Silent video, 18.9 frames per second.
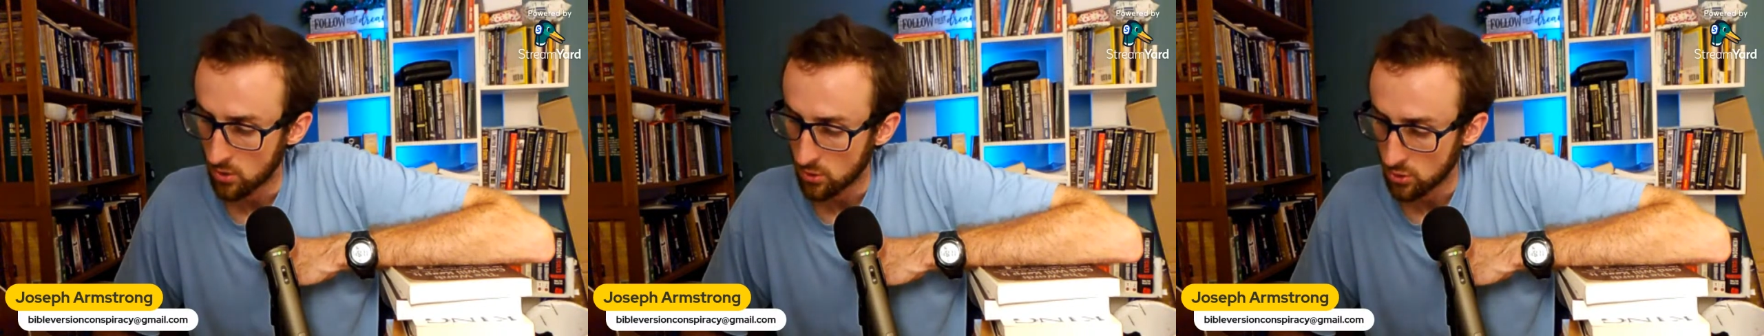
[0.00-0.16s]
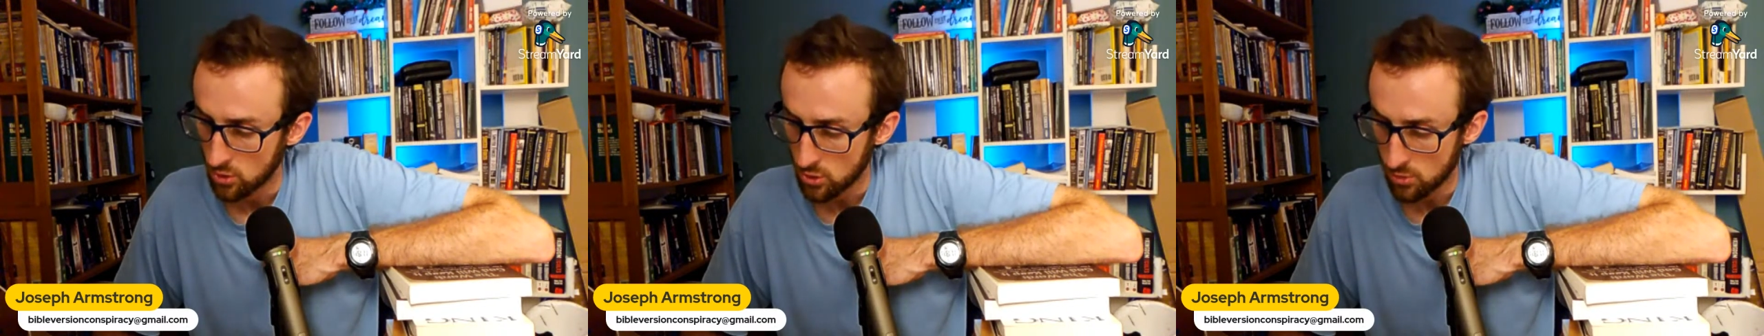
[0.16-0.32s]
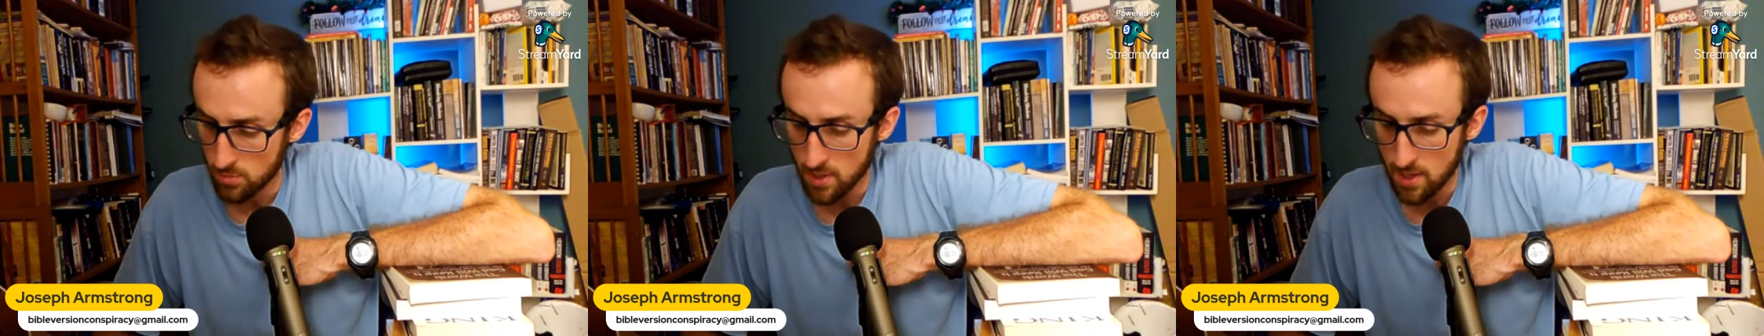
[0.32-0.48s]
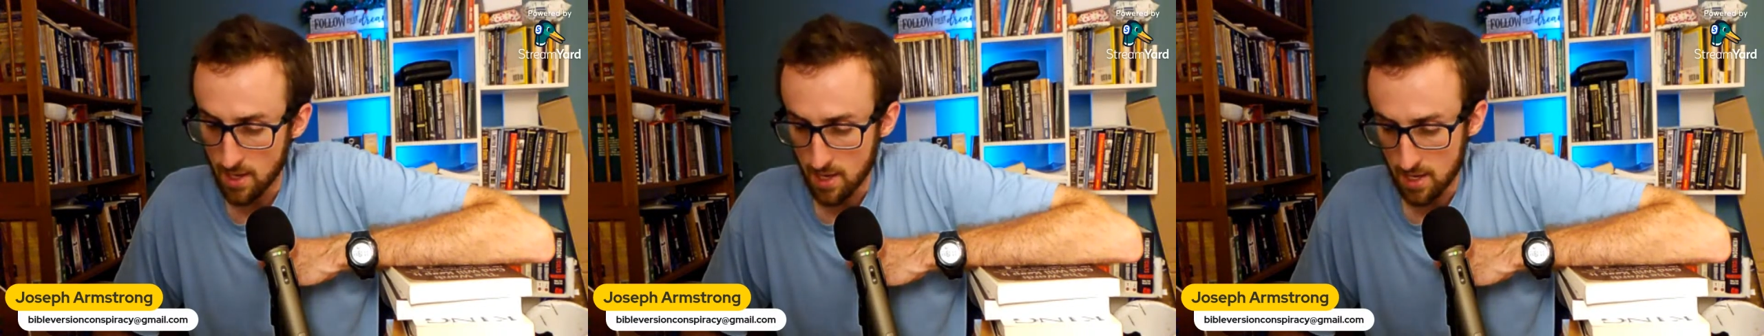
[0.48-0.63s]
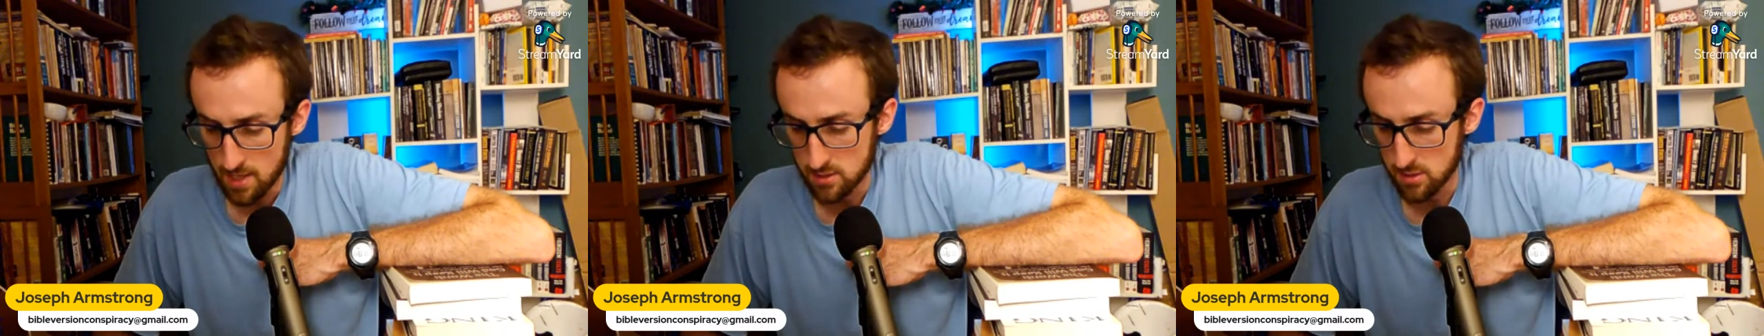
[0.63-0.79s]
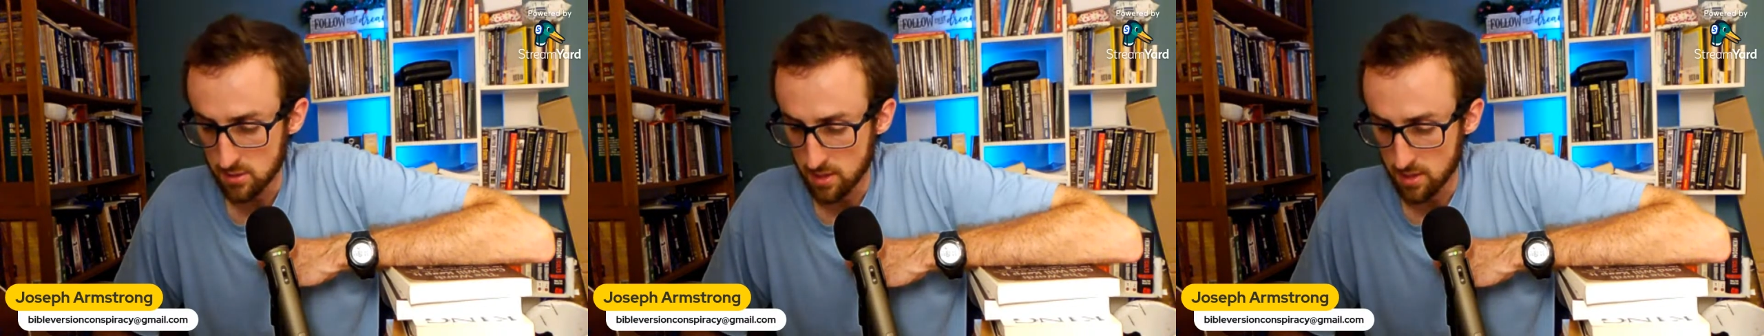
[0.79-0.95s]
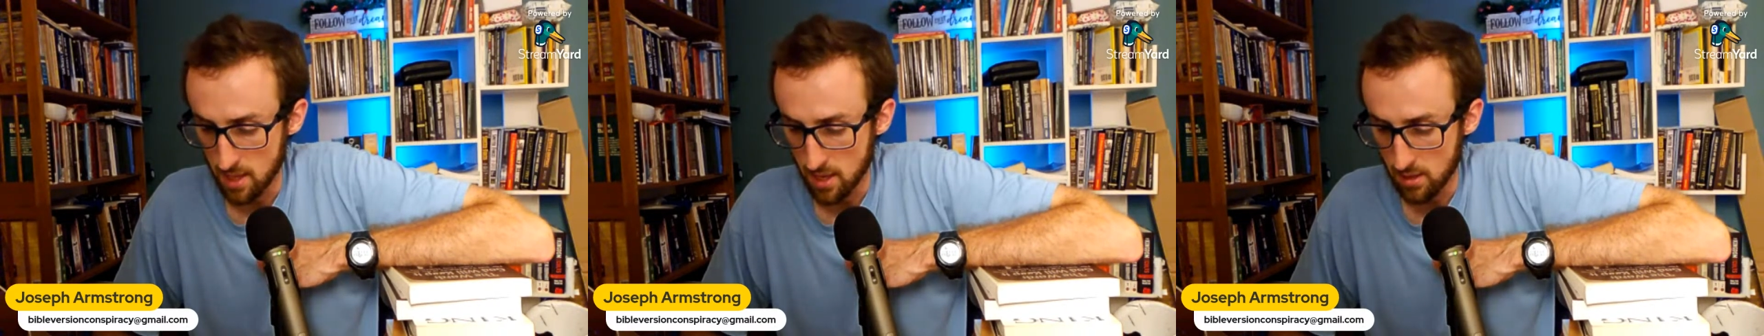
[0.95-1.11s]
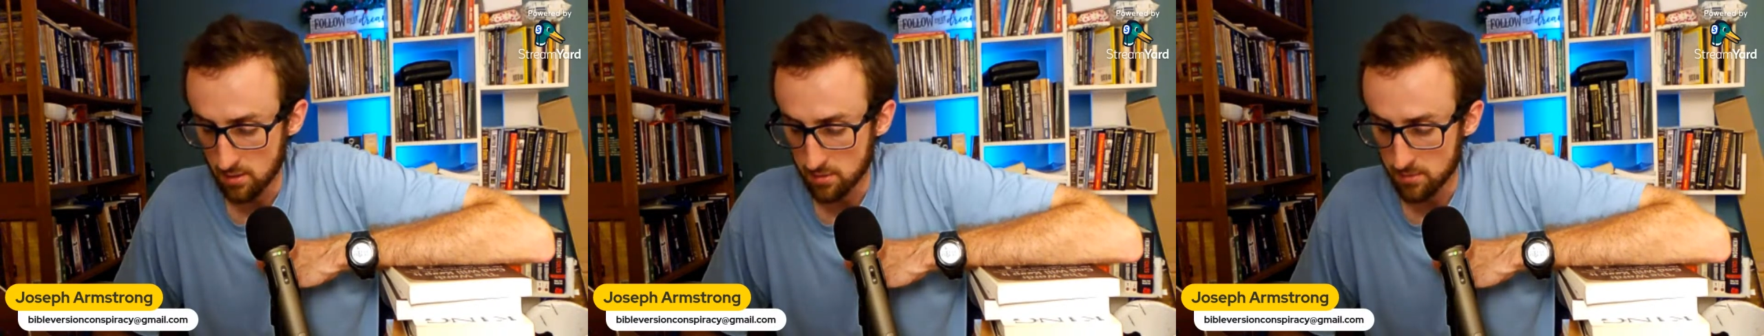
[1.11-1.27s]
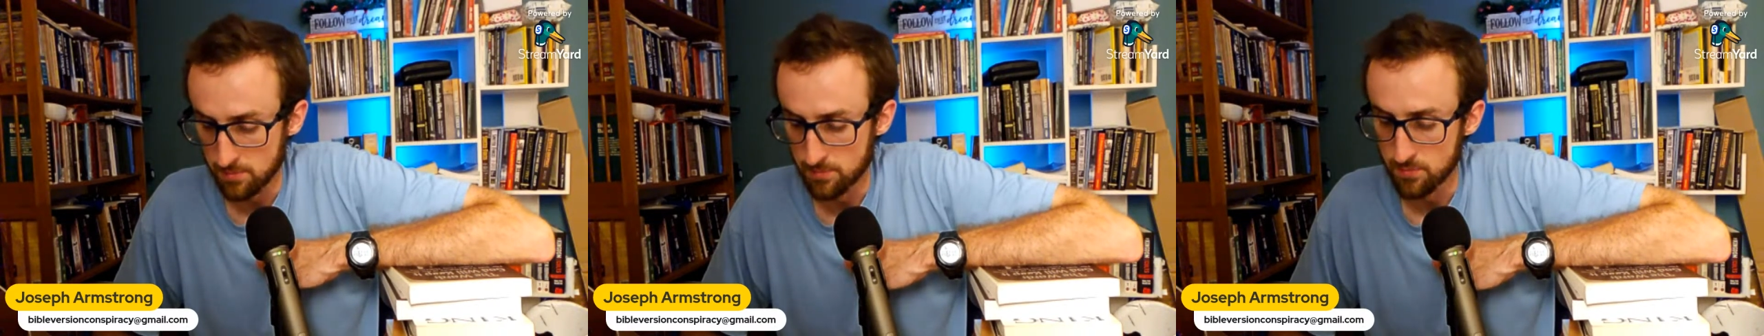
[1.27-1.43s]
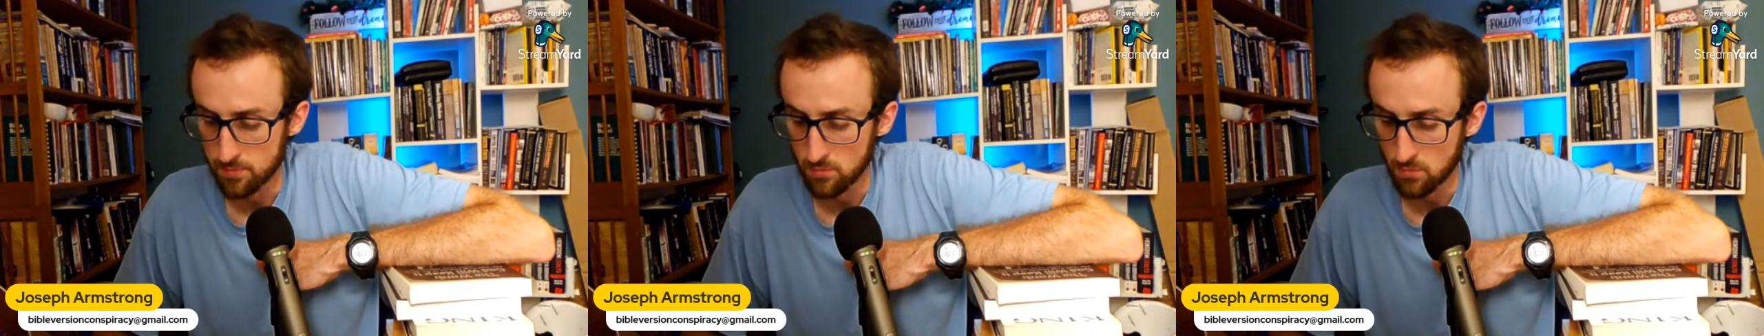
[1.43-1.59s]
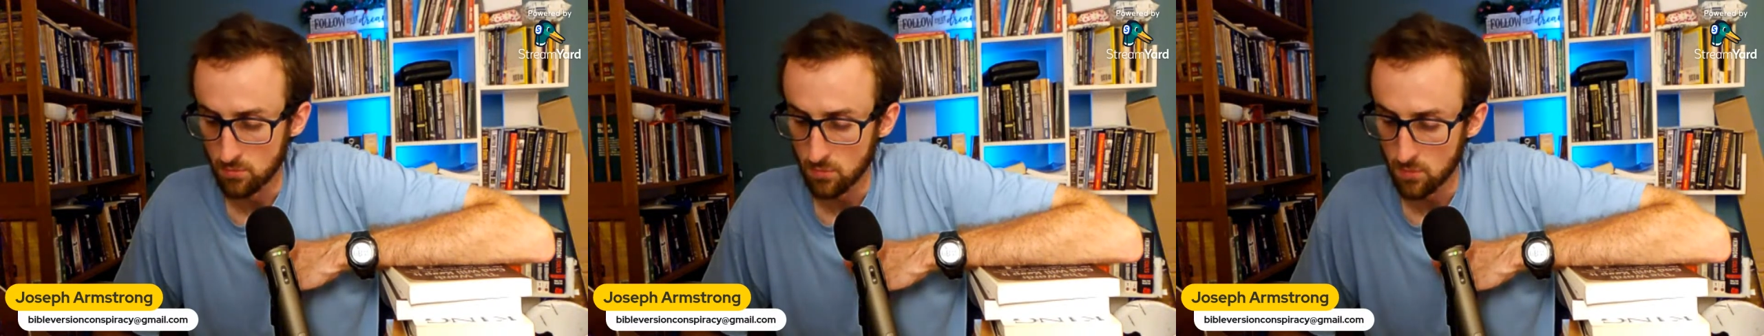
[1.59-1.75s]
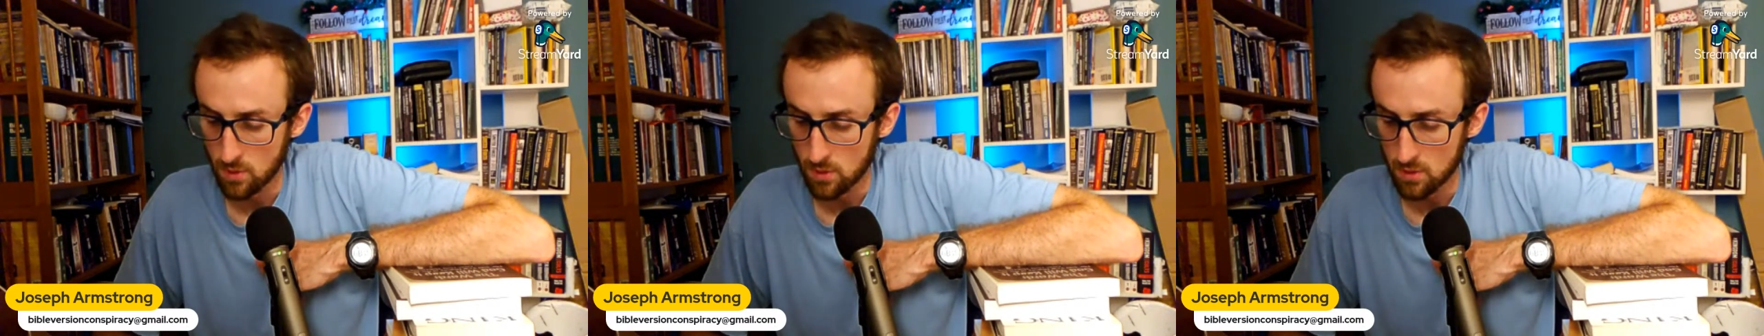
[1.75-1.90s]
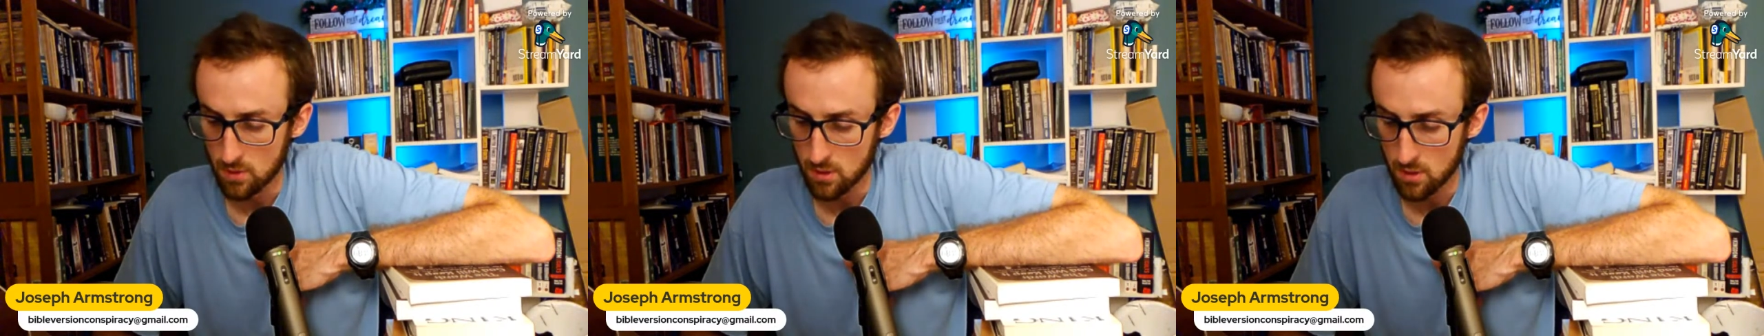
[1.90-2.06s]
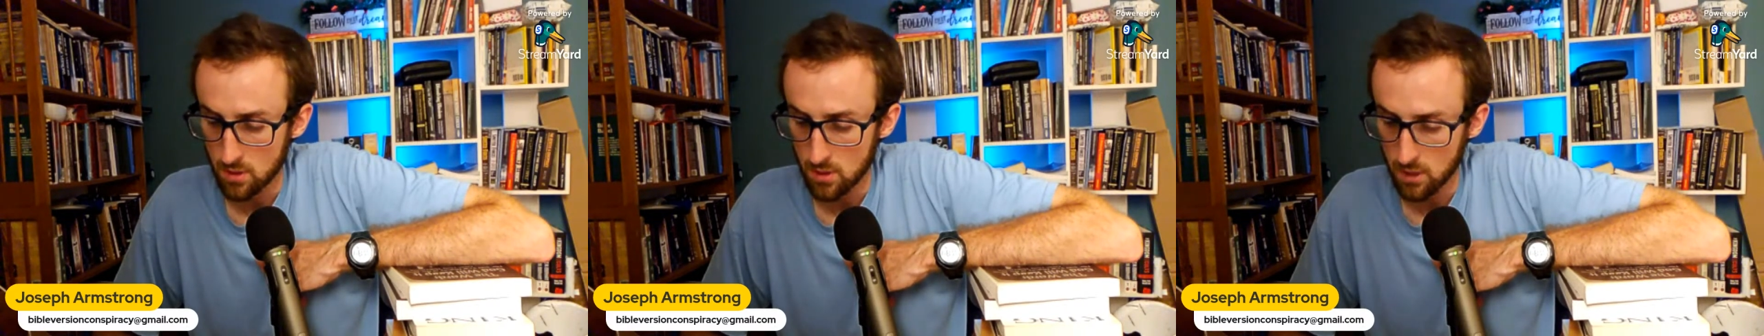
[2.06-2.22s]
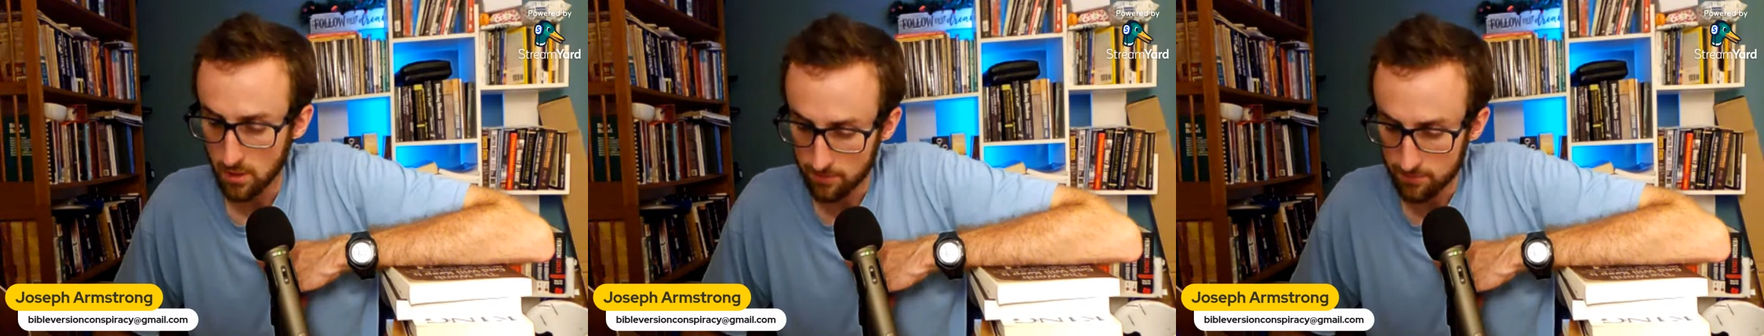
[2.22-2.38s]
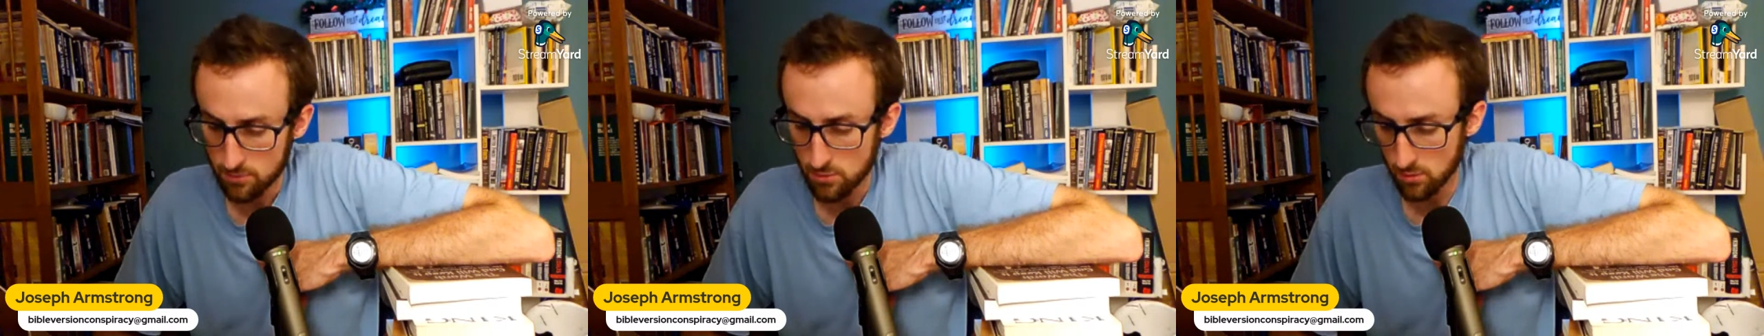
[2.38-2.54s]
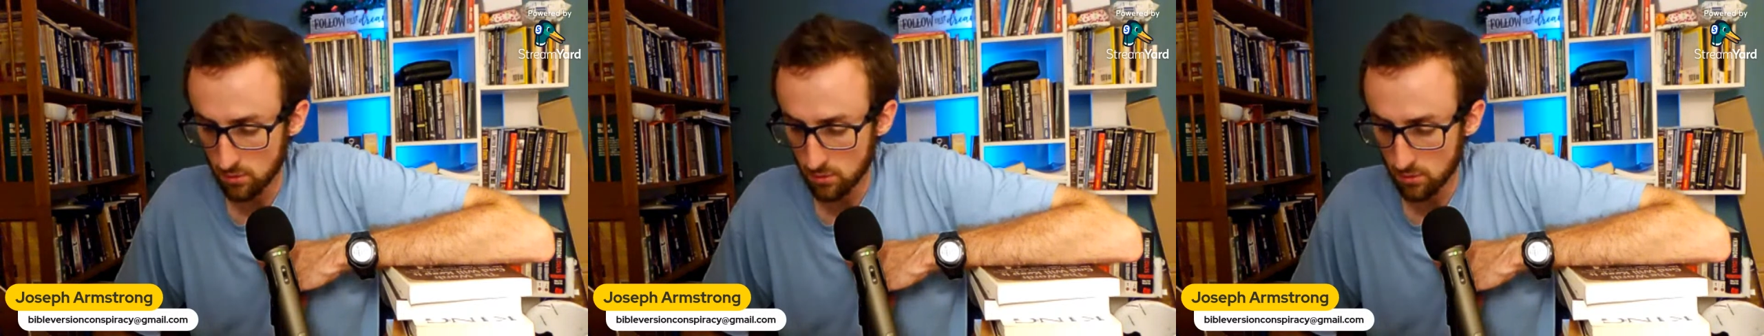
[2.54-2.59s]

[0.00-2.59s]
You may ask then, if